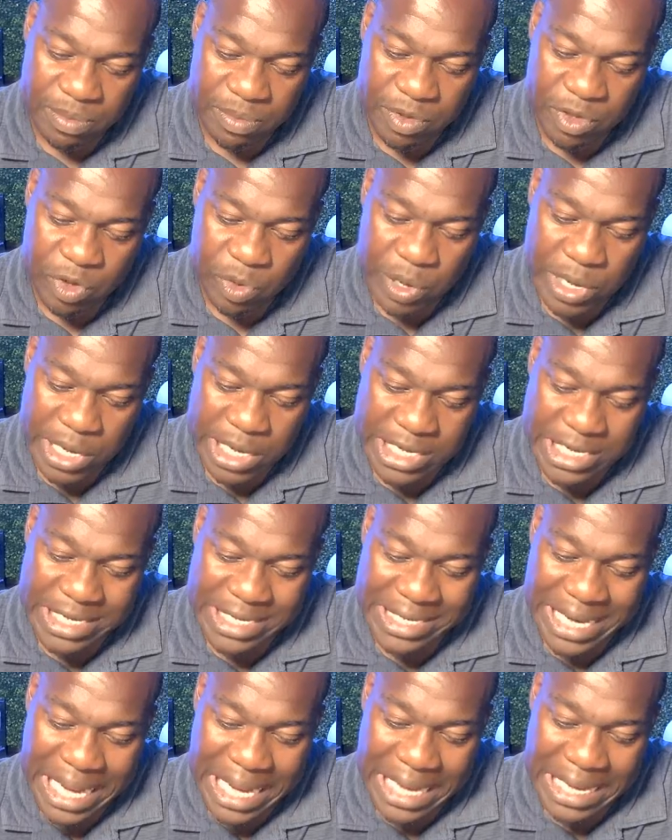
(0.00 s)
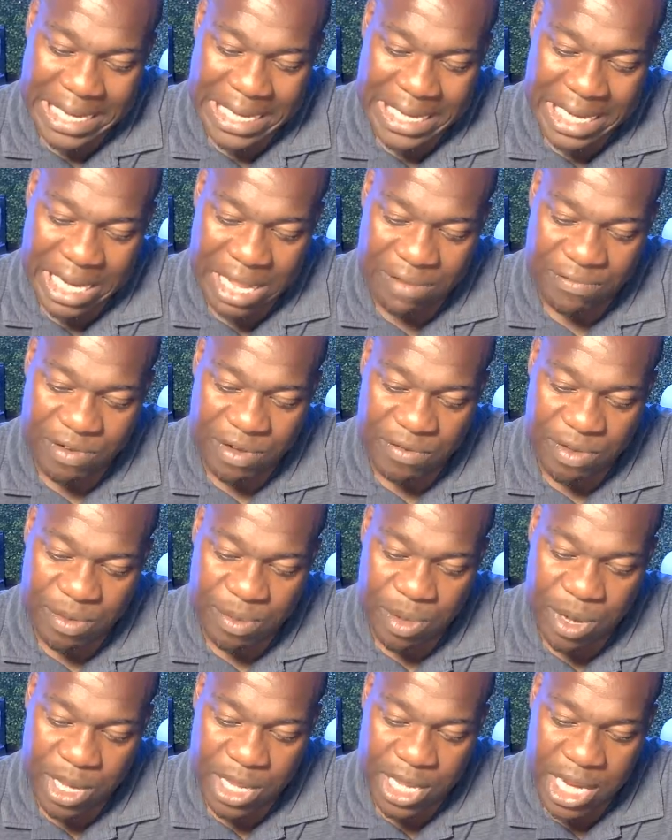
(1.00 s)
sort of solid level of
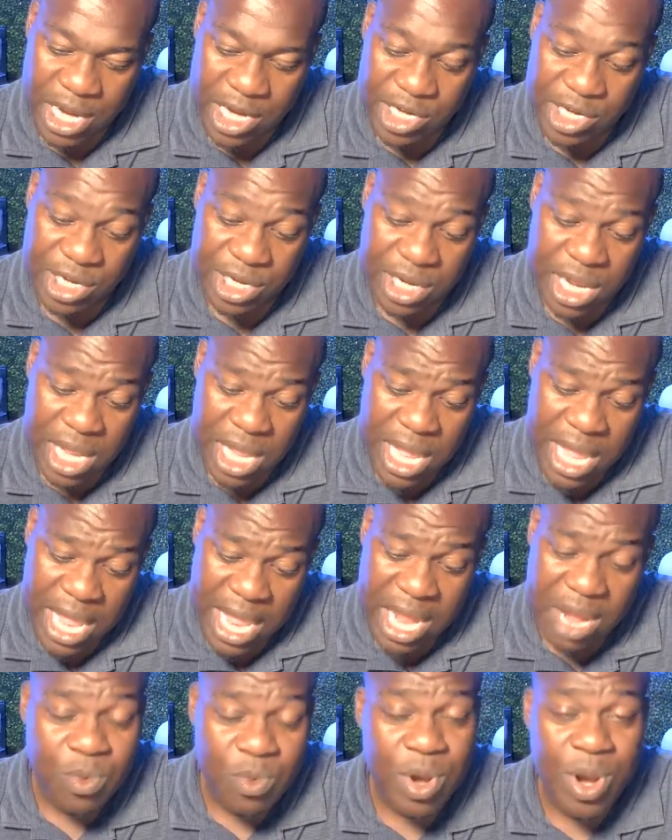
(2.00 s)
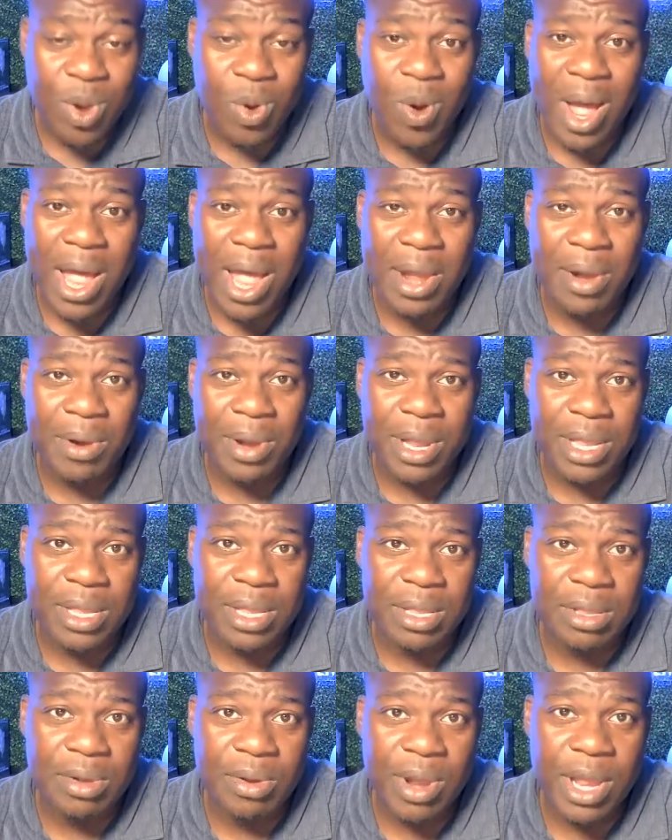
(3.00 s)
communication and require it,
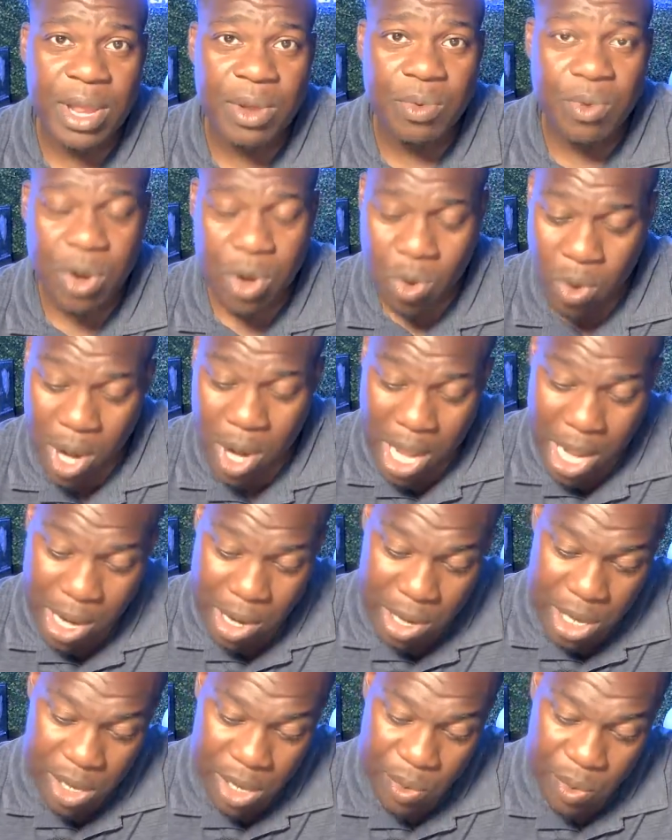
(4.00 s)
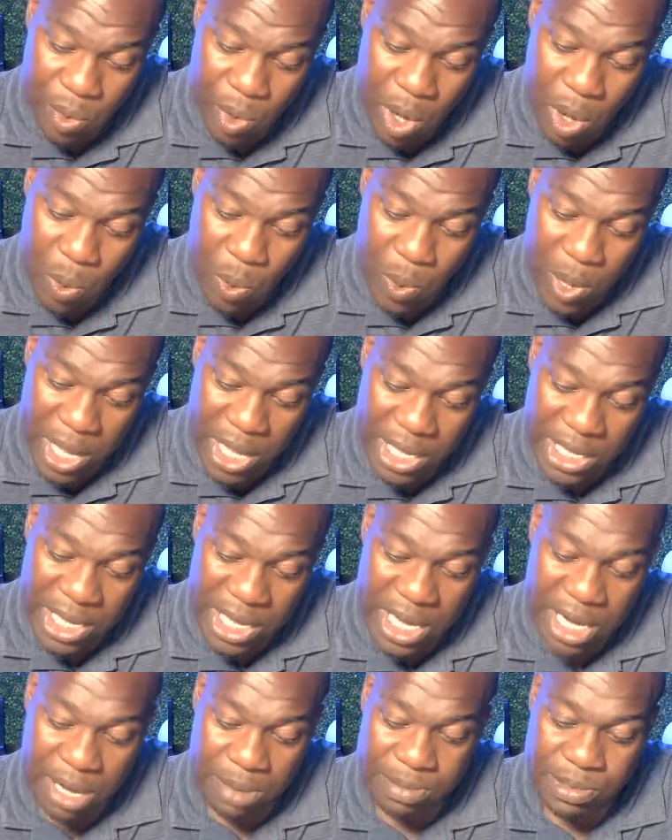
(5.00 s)
right? Require a
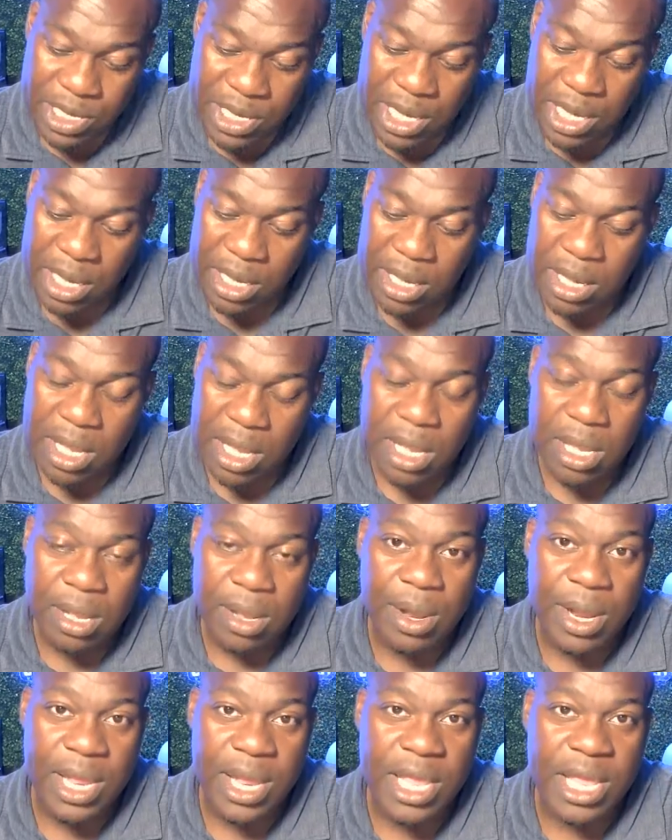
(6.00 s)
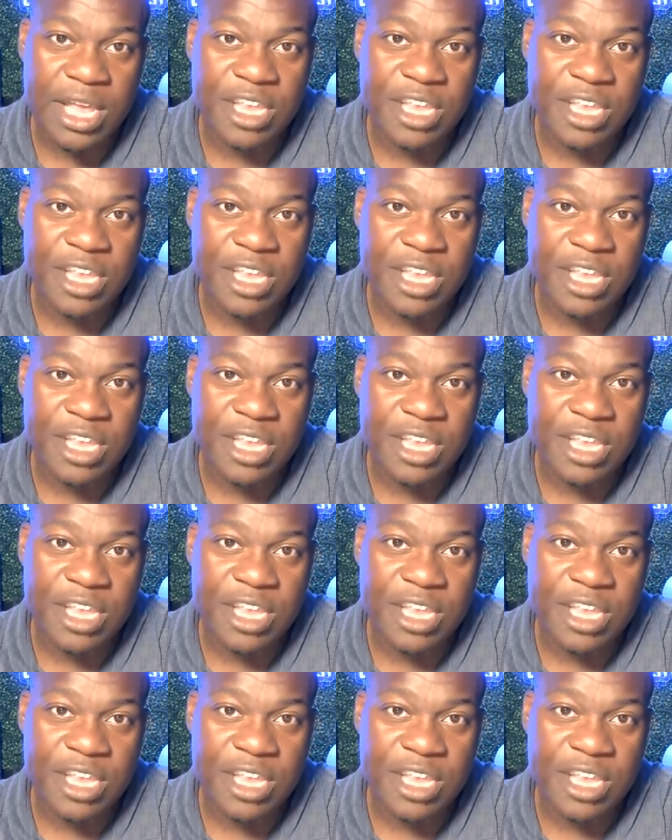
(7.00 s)
weekly update, right?